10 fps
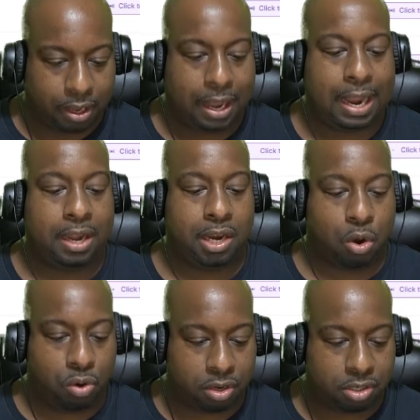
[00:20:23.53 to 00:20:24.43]
and
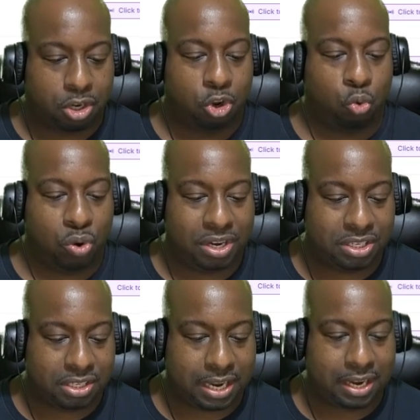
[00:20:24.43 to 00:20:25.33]
notice we
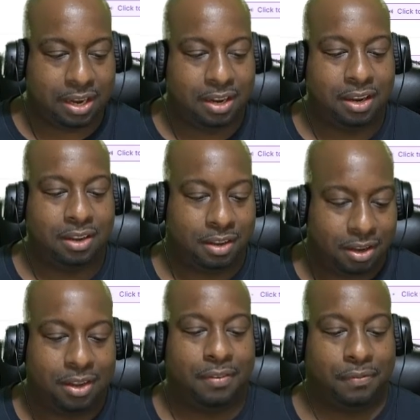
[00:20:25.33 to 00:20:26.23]
see
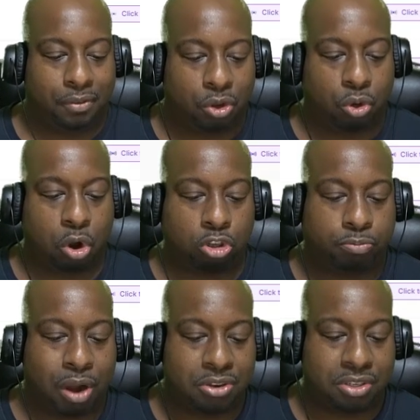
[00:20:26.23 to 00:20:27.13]

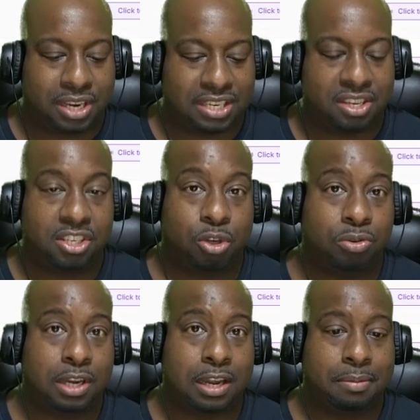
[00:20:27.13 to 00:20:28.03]
cross-browser testing 2
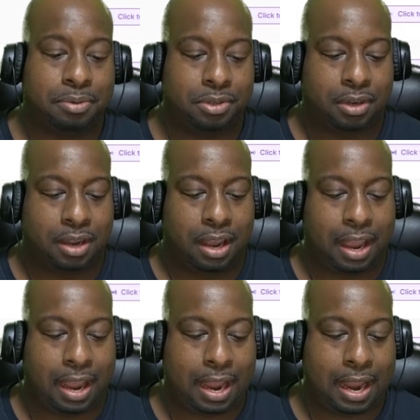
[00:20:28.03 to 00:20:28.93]
times,
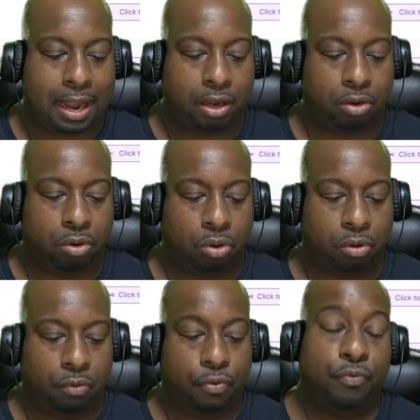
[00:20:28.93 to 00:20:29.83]
and
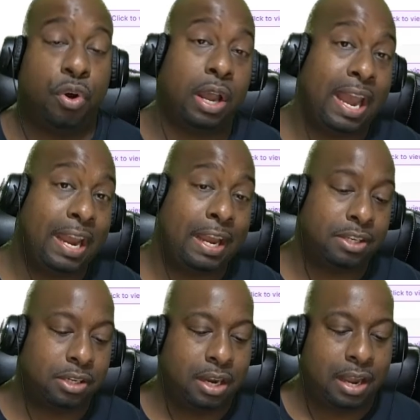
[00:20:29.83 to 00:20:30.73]
for
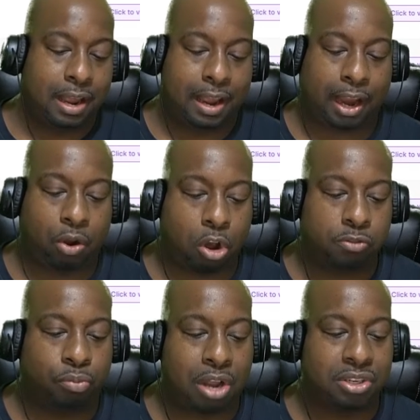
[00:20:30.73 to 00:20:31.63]
Edge, and
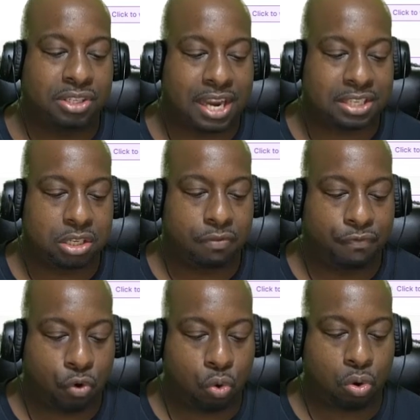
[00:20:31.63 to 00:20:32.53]
cross-browser testing
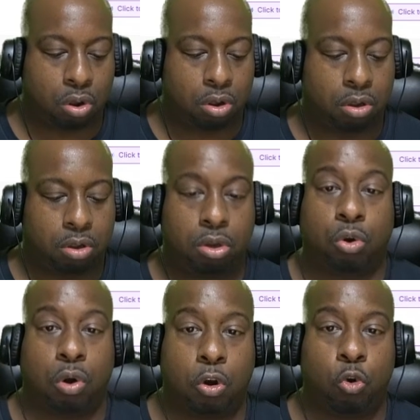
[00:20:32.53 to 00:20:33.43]
for
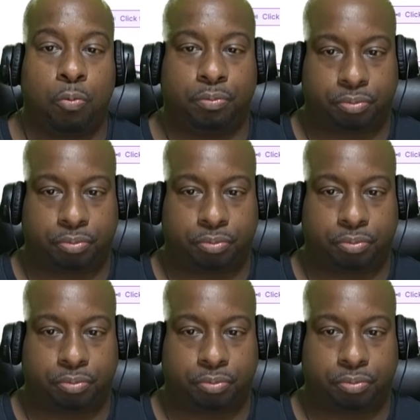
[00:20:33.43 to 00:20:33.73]
Chrome.